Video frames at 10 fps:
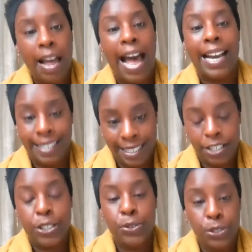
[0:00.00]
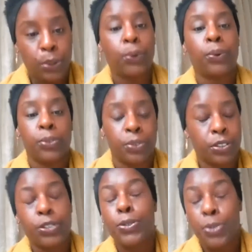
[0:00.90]
access, use the course,
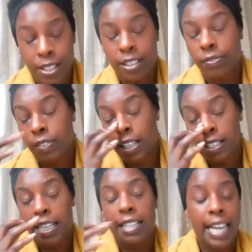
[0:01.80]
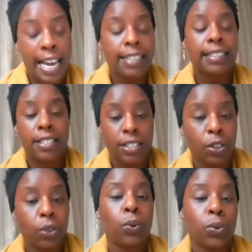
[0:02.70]
use the device, and access the
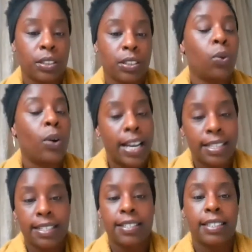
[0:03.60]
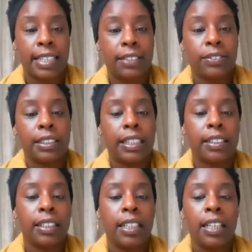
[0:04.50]
course or access the counselling
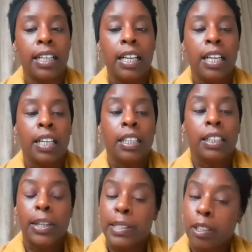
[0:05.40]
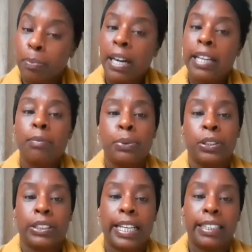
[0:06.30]
so it's a pilot
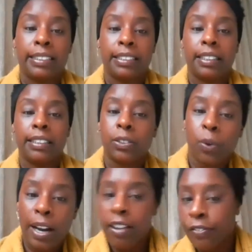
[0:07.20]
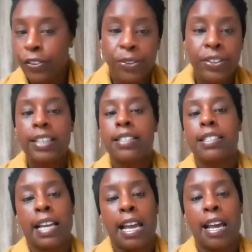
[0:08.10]
project. There's quite a few things
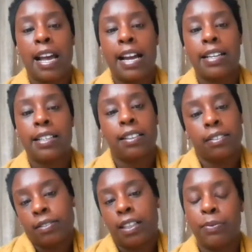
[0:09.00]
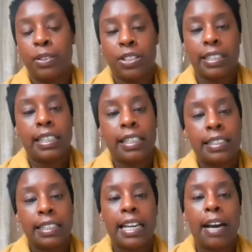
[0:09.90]
there, and I'll we'll see
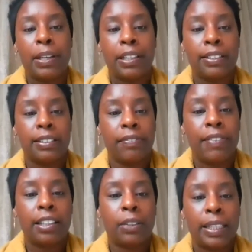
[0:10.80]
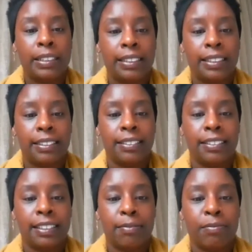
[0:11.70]
see how it goes, evaluate it, and
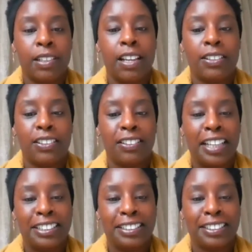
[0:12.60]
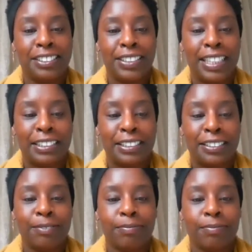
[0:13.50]
um, learn our lessons for next
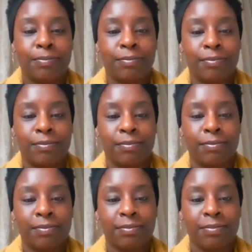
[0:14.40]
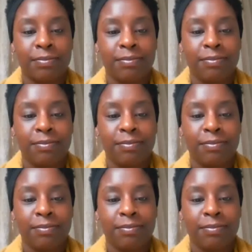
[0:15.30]
time. Thanks,